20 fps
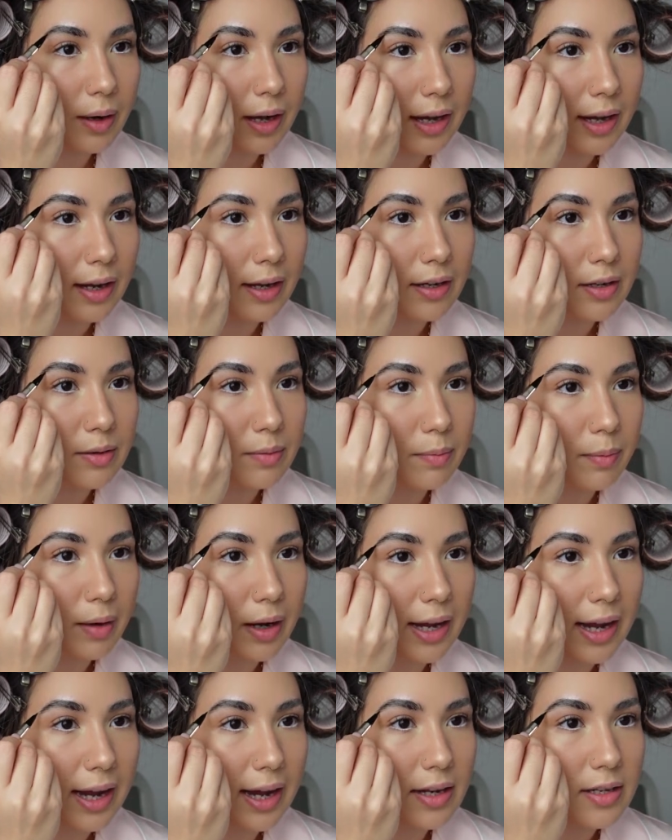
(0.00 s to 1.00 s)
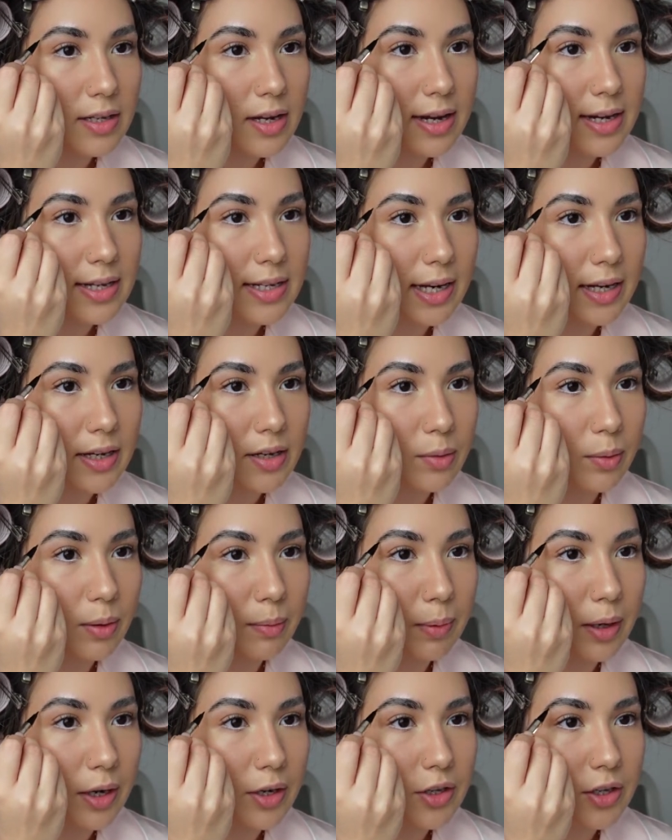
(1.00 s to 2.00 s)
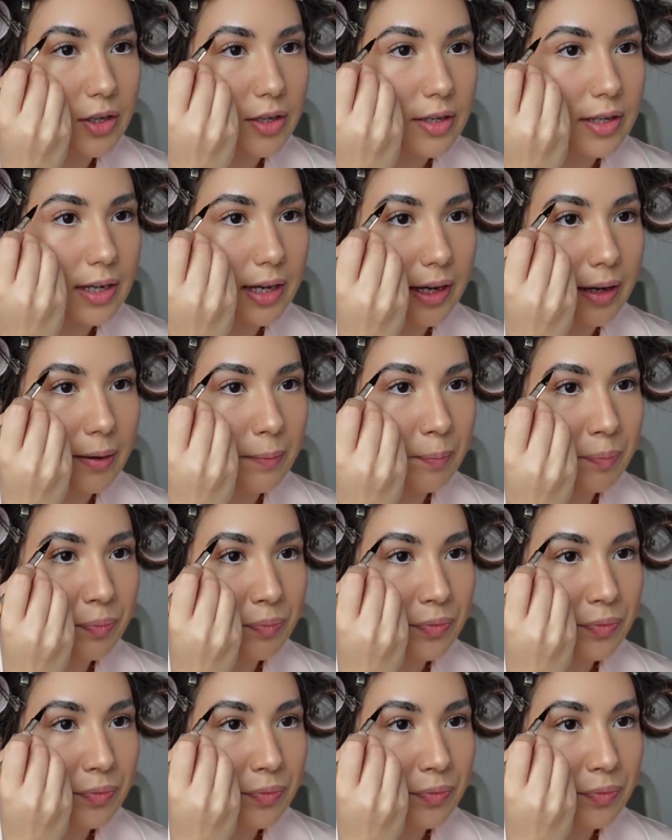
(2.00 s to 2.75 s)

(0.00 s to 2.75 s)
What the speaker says: and I had a dental emergency,